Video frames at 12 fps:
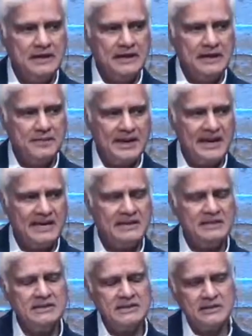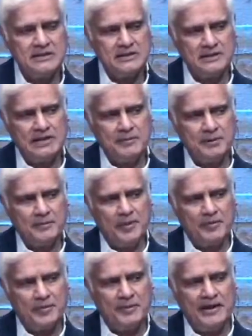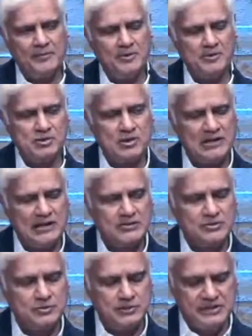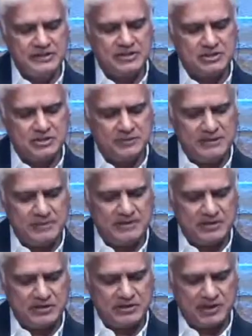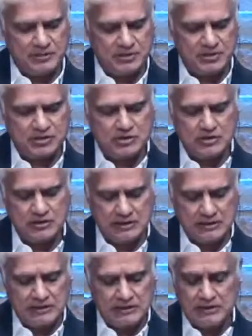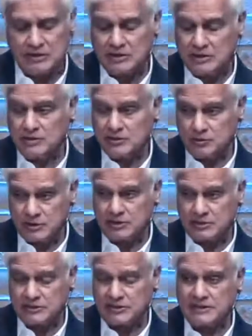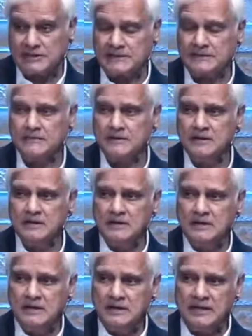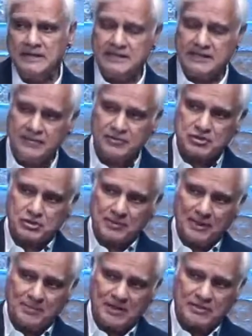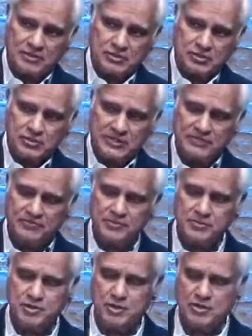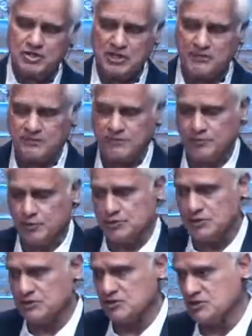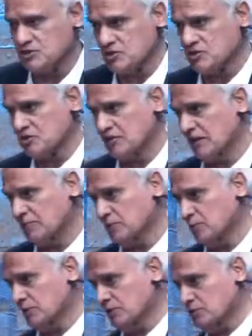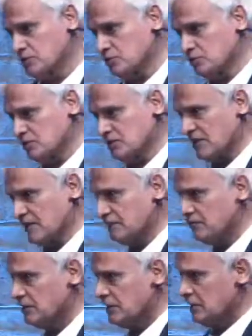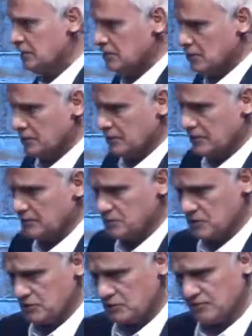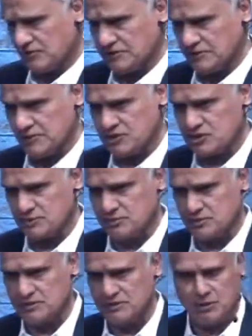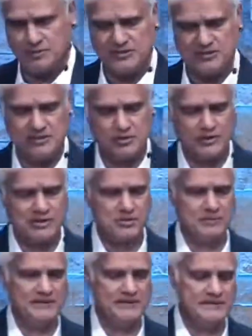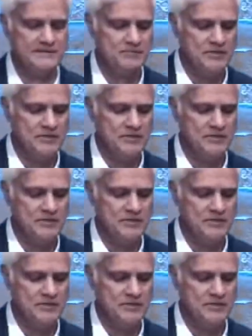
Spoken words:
And a man came and brought the Bible, was not allowed to read it to me because I was in critical care. And he gave it to my mother to read from John chapter 14. Jesus said, "I'm the way, the truth, and the life. No one comes unto the Father except through me." Nobody there to explain it.